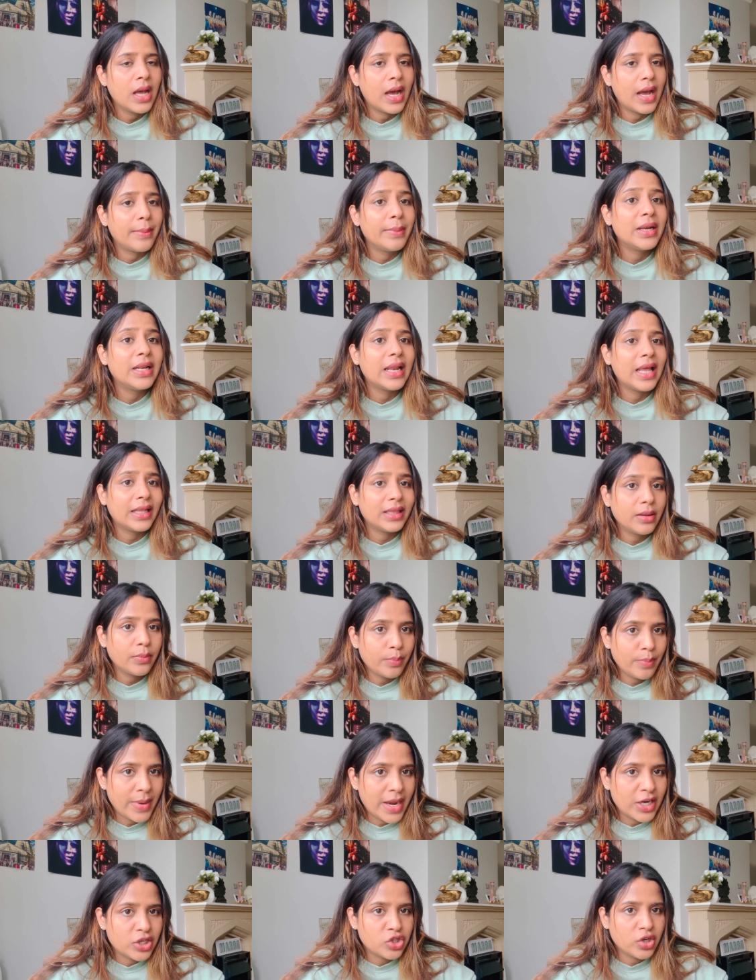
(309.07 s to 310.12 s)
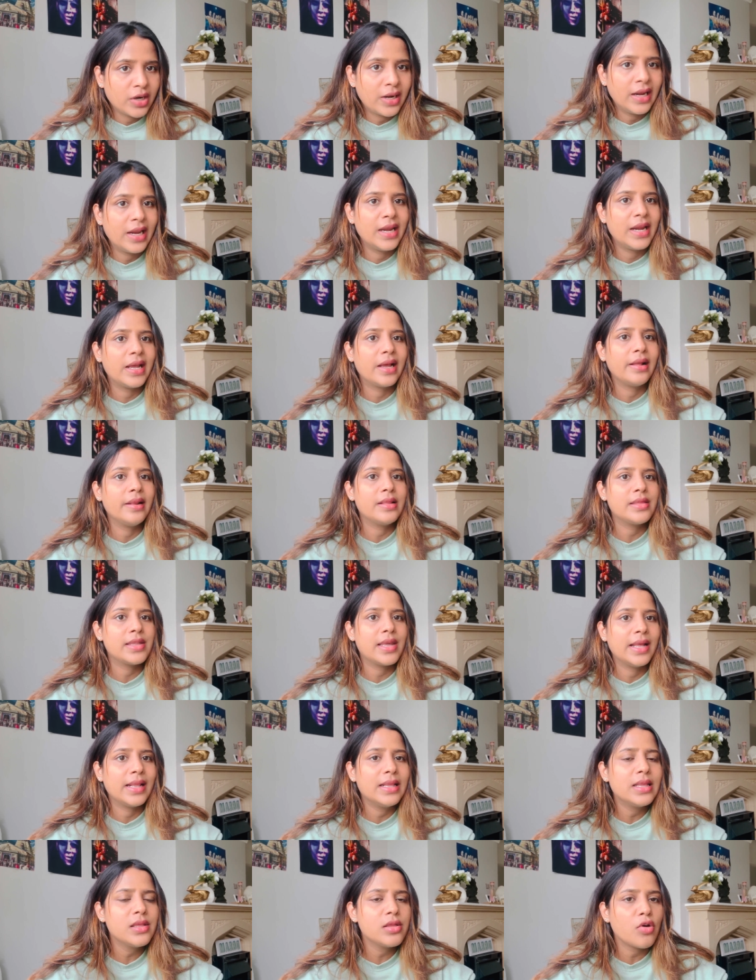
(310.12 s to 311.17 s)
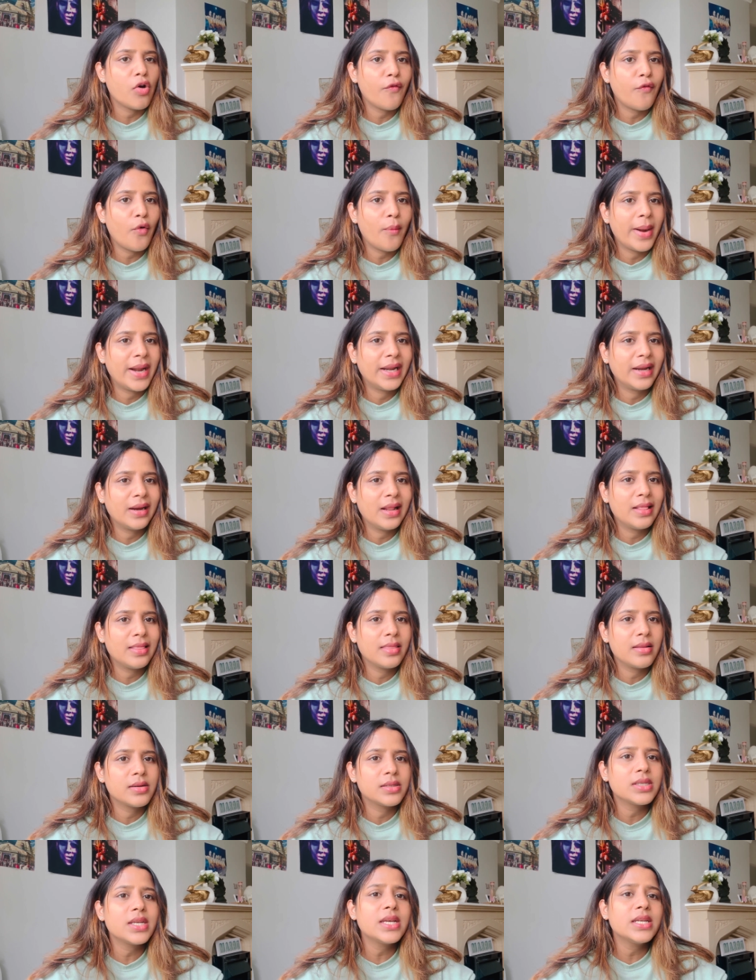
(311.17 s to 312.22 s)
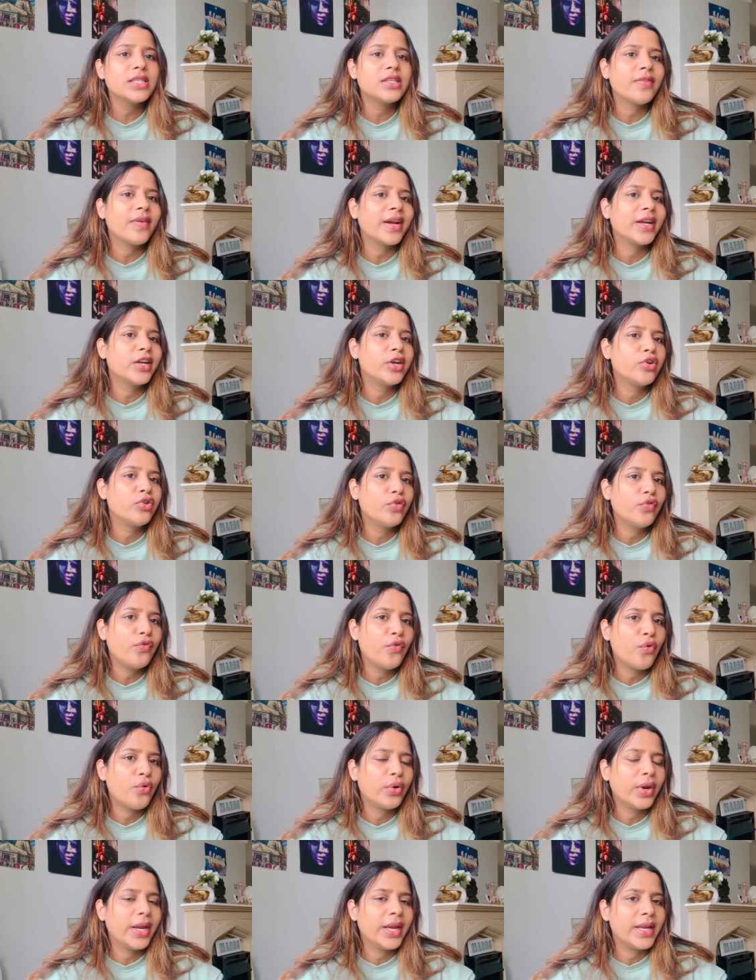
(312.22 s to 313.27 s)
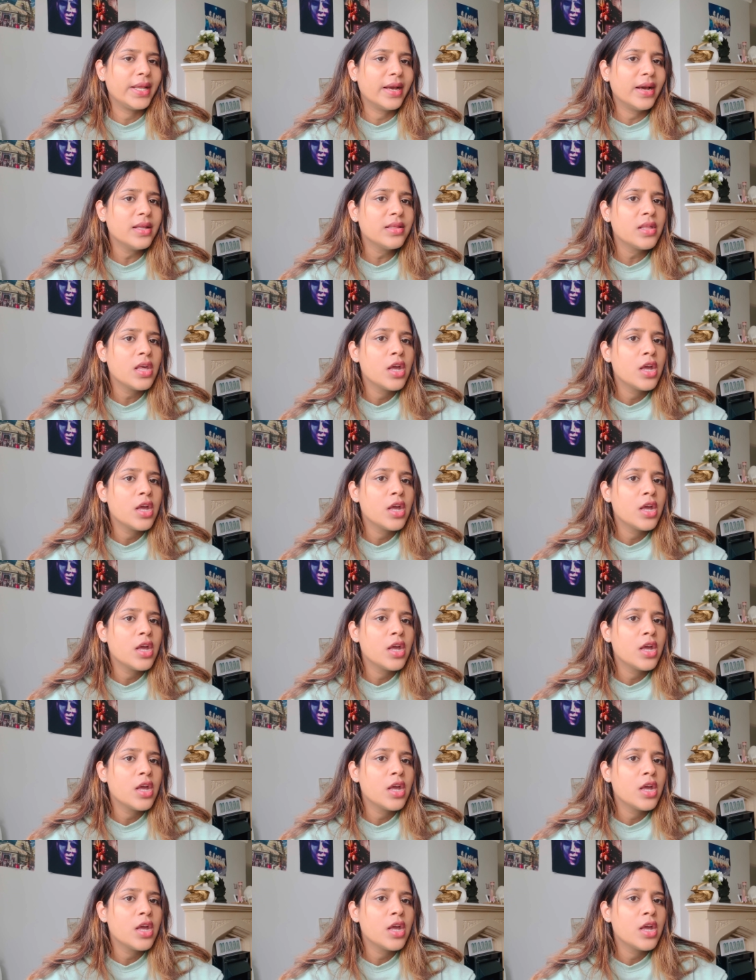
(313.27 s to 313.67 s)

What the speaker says: I mean, like the major clinical skills of a mental health nursing is divided into four areas.